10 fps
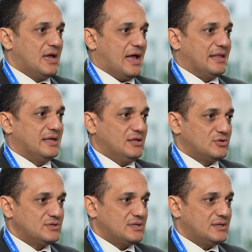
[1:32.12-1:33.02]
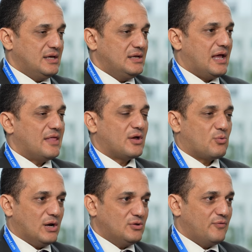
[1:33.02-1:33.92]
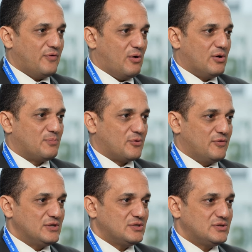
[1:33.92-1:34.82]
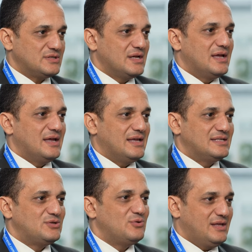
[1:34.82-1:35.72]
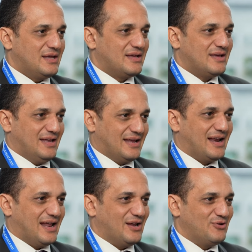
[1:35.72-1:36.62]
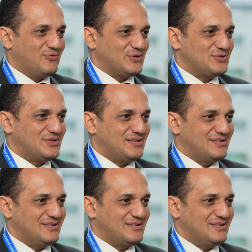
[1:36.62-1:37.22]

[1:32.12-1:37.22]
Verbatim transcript: and interested in, and the quality of our professors is unique in Galala University.